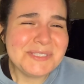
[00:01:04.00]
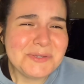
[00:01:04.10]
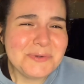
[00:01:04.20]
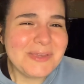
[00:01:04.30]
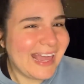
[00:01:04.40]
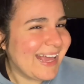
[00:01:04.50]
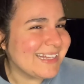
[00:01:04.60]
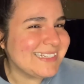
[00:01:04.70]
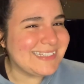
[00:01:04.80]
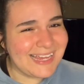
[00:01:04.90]
you
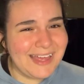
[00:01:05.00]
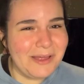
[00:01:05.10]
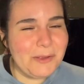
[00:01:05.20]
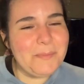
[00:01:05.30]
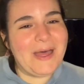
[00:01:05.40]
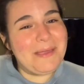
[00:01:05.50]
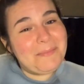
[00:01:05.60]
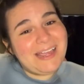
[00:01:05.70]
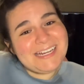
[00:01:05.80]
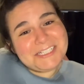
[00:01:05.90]
can't tell by
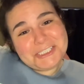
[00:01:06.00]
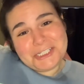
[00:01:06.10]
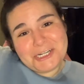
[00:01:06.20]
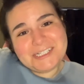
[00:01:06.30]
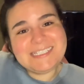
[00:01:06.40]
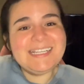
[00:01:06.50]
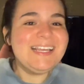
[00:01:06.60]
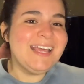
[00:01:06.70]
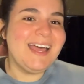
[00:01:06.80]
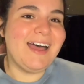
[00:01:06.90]
my shirt,
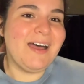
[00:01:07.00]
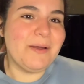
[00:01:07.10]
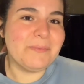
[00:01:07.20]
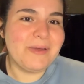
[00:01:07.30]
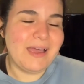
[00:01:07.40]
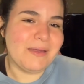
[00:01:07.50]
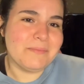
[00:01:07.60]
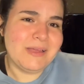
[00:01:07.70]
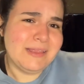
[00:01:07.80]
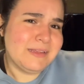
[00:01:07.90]

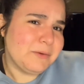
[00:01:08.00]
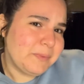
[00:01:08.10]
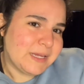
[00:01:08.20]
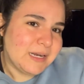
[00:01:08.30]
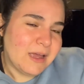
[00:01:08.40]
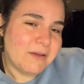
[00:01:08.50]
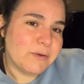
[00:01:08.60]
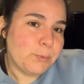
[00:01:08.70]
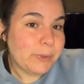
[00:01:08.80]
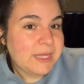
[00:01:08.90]
I'm a little bit of
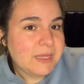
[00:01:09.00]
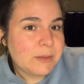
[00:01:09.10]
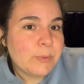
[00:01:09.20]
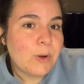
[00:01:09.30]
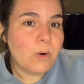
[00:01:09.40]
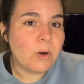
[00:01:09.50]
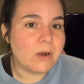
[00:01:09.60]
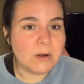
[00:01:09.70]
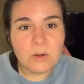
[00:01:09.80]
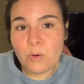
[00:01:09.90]
a weeb
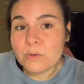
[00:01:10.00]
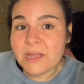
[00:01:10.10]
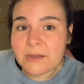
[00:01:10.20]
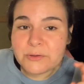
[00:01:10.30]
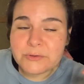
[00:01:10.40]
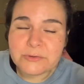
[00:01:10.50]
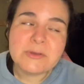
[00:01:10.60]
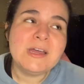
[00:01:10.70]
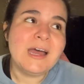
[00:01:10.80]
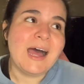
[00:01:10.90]
or otaku.
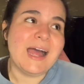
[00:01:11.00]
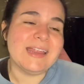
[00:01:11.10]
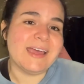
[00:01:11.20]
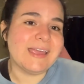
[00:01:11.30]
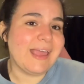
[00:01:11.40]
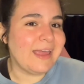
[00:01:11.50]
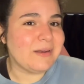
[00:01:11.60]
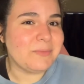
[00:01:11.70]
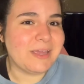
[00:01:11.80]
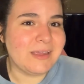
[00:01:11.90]
I like
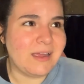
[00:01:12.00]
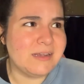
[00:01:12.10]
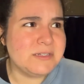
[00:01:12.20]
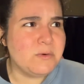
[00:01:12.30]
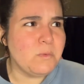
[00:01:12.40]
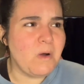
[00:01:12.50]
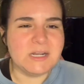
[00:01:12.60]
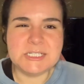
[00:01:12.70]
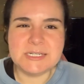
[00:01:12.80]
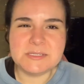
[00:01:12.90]
anime. I don't
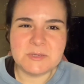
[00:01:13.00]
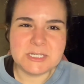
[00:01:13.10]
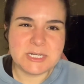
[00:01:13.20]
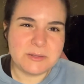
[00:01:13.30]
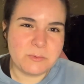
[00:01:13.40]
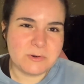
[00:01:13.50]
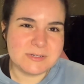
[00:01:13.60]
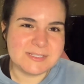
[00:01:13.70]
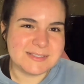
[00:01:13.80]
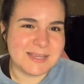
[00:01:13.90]
watch it as much anymore
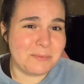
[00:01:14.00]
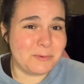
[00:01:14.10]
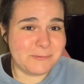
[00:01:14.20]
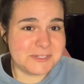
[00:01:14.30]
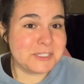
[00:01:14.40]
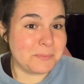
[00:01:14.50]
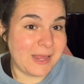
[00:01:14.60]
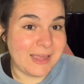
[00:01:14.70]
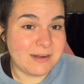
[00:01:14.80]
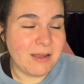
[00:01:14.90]
since I moved to
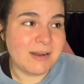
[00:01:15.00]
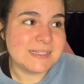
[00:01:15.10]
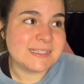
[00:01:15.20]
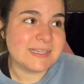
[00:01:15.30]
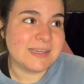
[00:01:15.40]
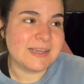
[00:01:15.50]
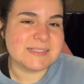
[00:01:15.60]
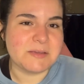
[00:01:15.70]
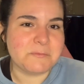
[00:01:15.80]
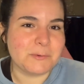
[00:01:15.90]
Japan, honestly,
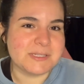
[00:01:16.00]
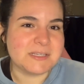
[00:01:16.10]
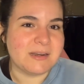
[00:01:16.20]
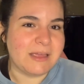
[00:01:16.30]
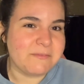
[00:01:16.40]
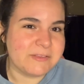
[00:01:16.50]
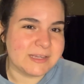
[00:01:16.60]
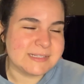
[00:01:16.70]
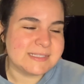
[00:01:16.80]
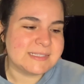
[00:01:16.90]
except for what's on
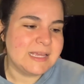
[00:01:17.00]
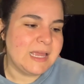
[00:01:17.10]
Netflix.